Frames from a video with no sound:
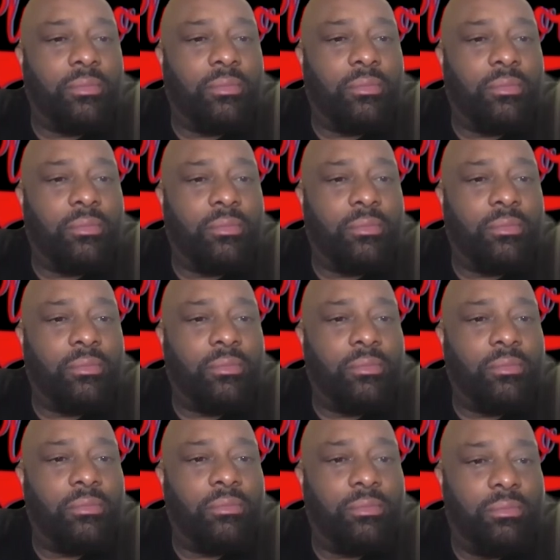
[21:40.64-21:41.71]

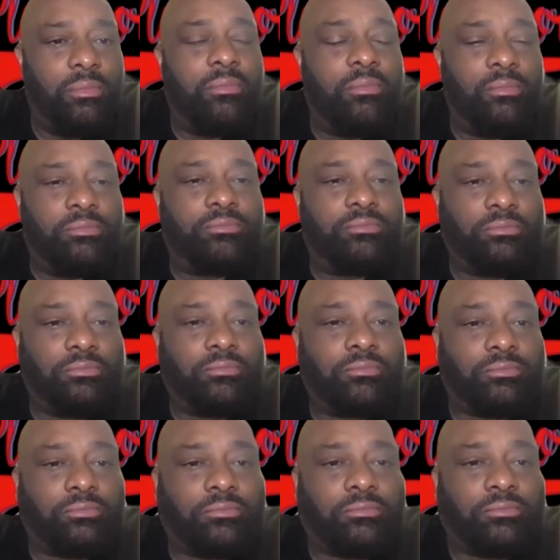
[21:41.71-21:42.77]

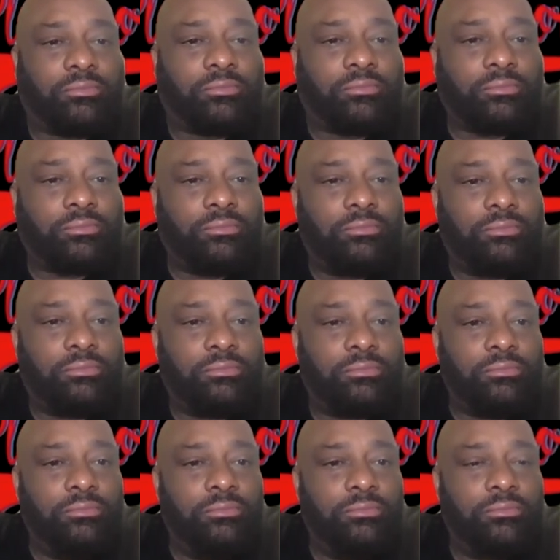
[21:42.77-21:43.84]

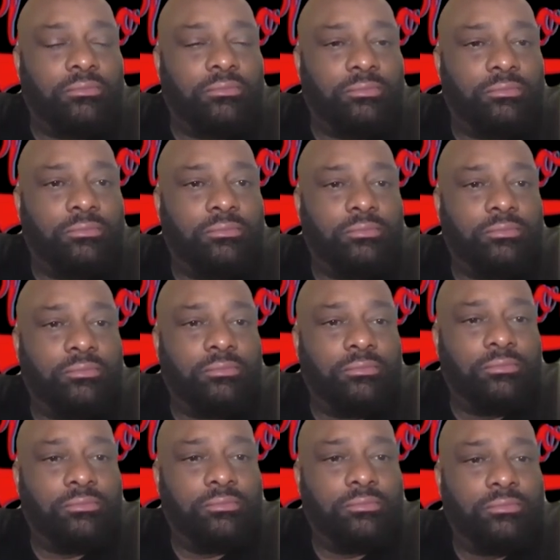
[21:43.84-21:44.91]

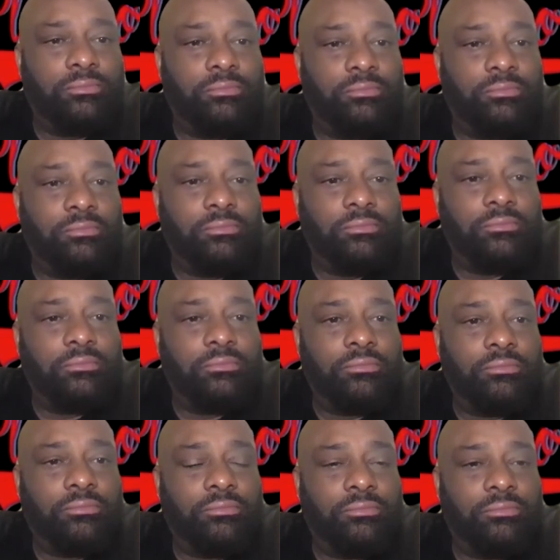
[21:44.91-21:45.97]

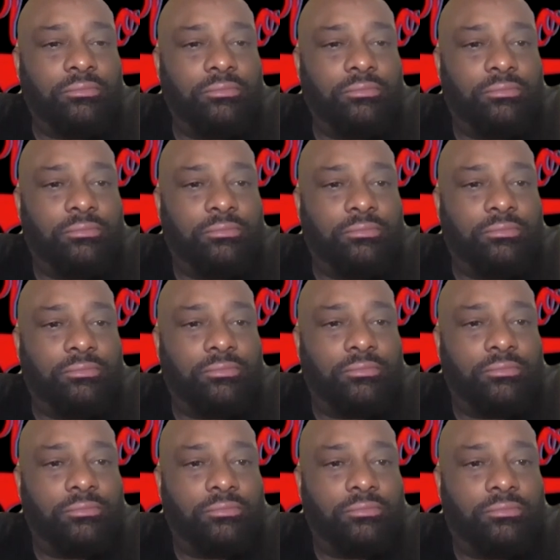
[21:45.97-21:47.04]

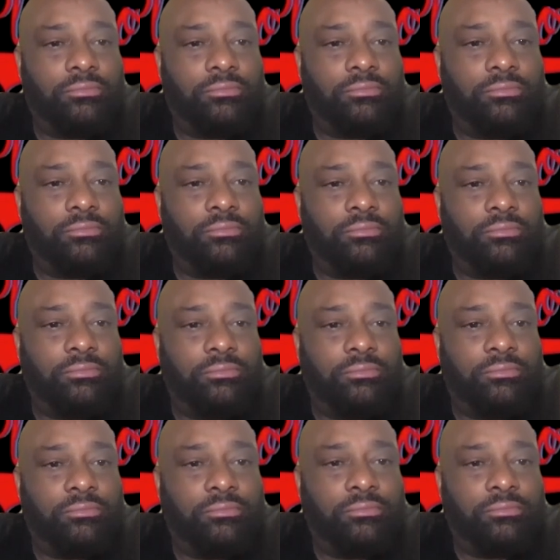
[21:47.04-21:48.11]

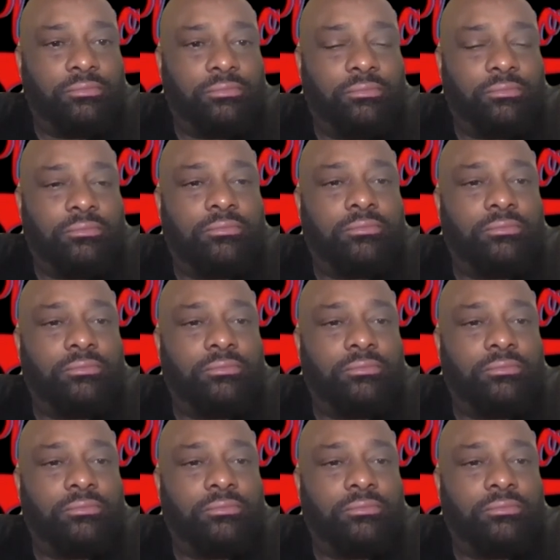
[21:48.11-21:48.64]
(silent)